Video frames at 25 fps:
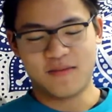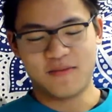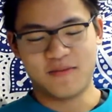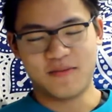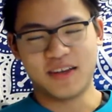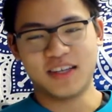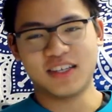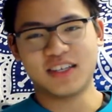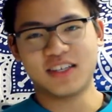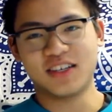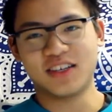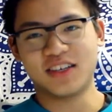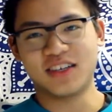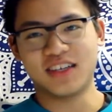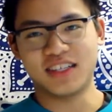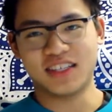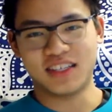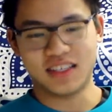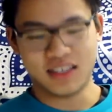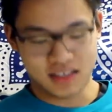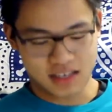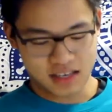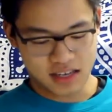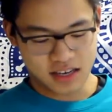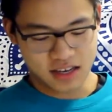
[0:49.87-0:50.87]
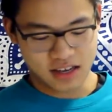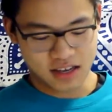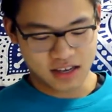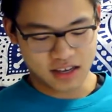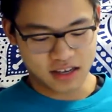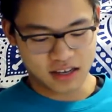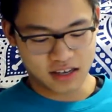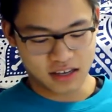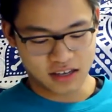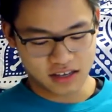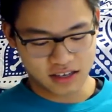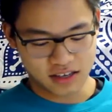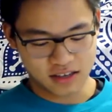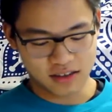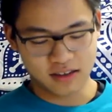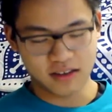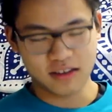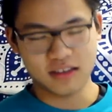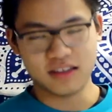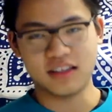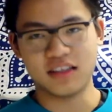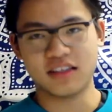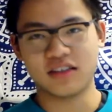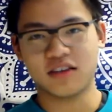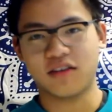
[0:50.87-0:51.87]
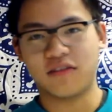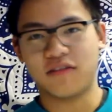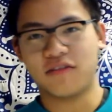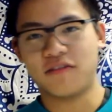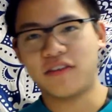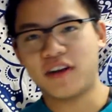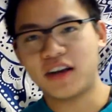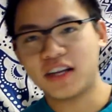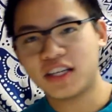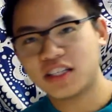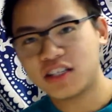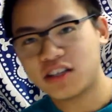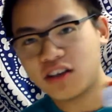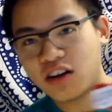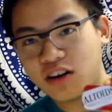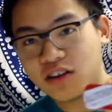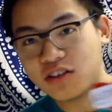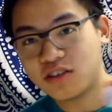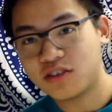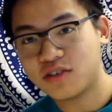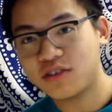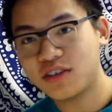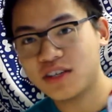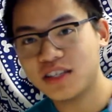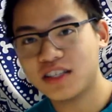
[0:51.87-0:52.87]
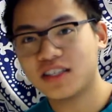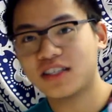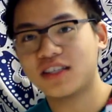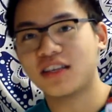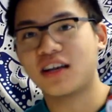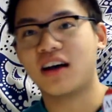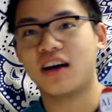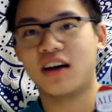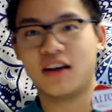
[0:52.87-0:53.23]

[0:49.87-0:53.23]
Make sure it's these are fresh Altoids.